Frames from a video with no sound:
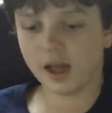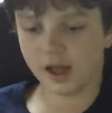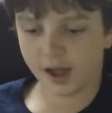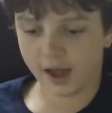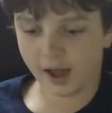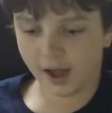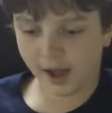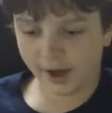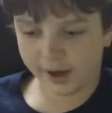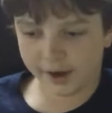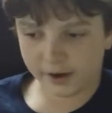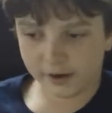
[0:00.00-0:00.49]

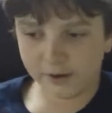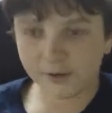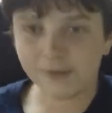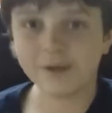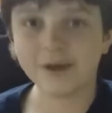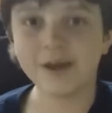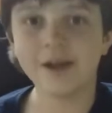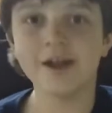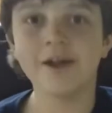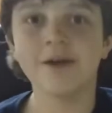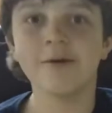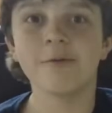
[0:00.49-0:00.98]
I don't
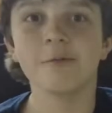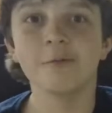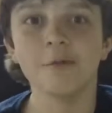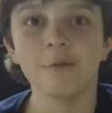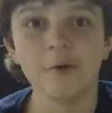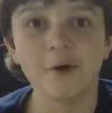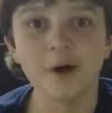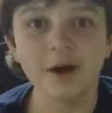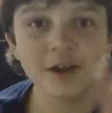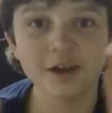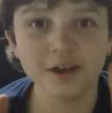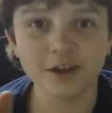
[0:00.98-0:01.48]
care
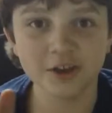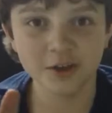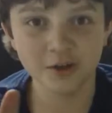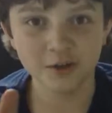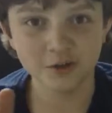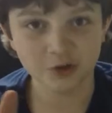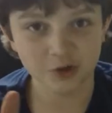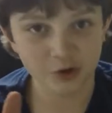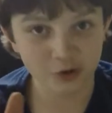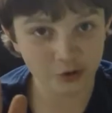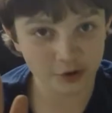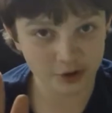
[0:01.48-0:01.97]
what you
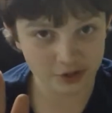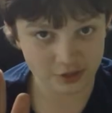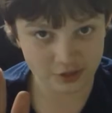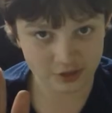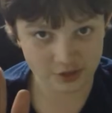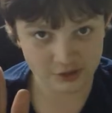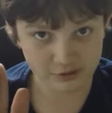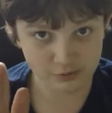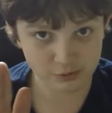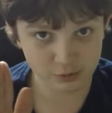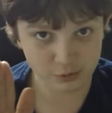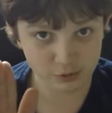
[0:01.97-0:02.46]
do at
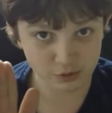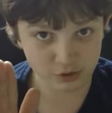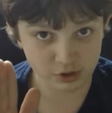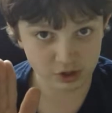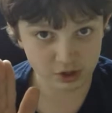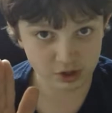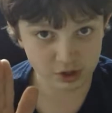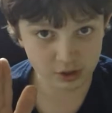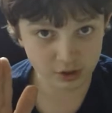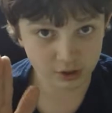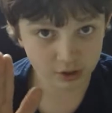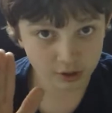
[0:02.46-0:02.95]
this
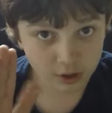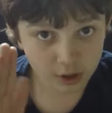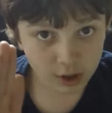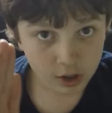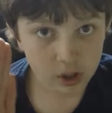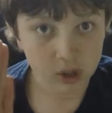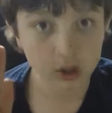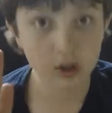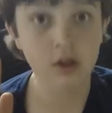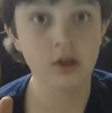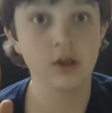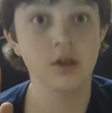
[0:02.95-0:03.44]
point.
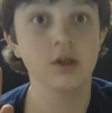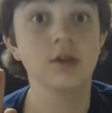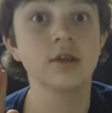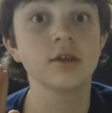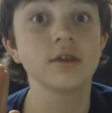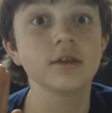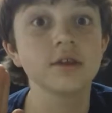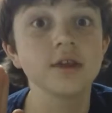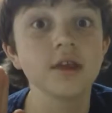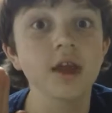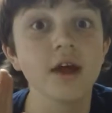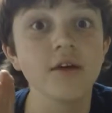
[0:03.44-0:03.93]

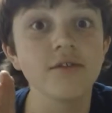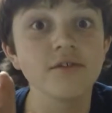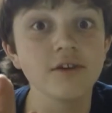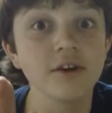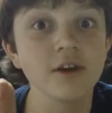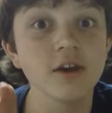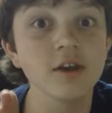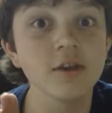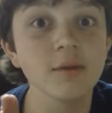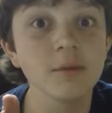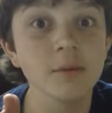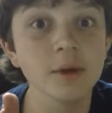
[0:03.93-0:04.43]
Stuff
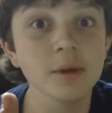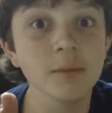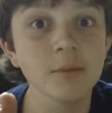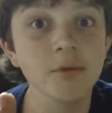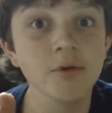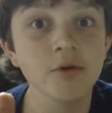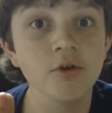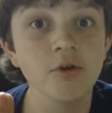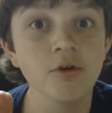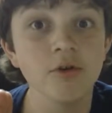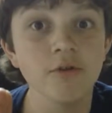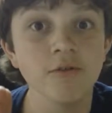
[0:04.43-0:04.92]
needs to be
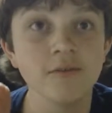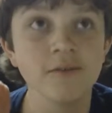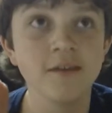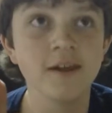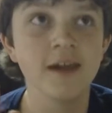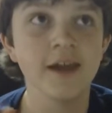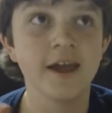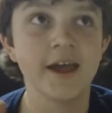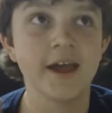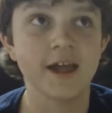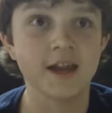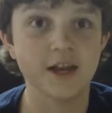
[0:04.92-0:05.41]
improved,
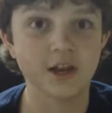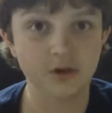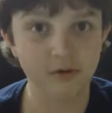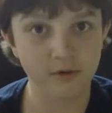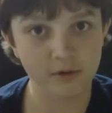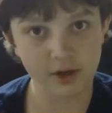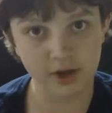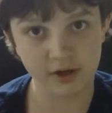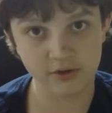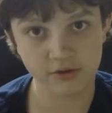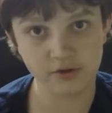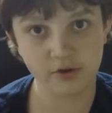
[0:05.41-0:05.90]
and you
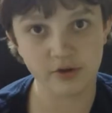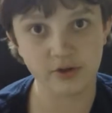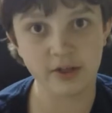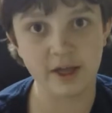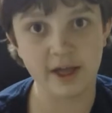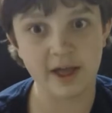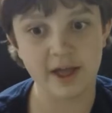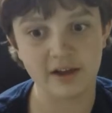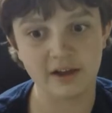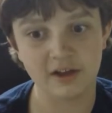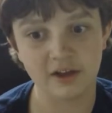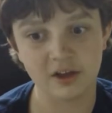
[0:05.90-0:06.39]
guys are
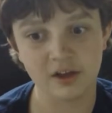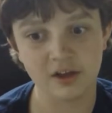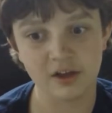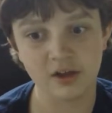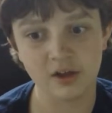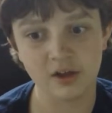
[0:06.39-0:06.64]
lacking.